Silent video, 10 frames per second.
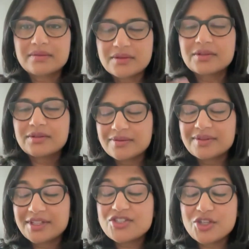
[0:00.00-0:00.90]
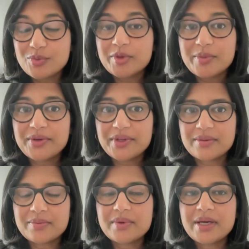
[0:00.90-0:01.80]
to continue promoting
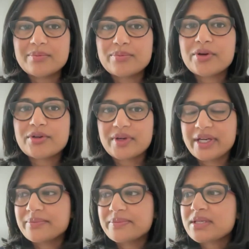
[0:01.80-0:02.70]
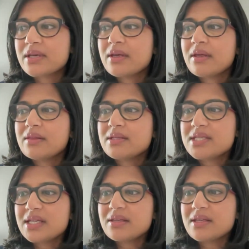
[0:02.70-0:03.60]
the programs, the
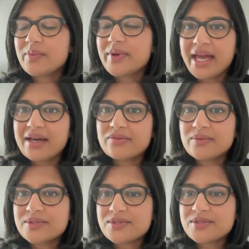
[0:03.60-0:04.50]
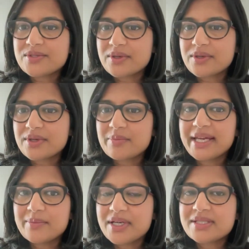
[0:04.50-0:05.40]
data that we have was during the
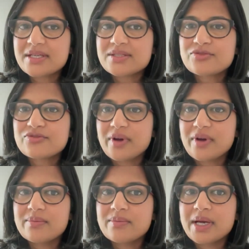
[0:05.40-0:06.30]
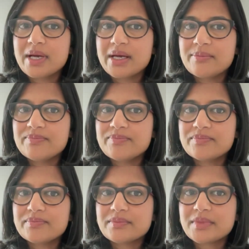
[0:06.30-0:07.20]
planning process from
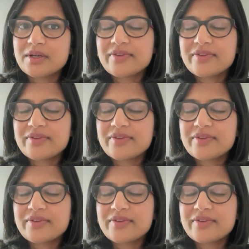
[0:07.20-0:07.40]
our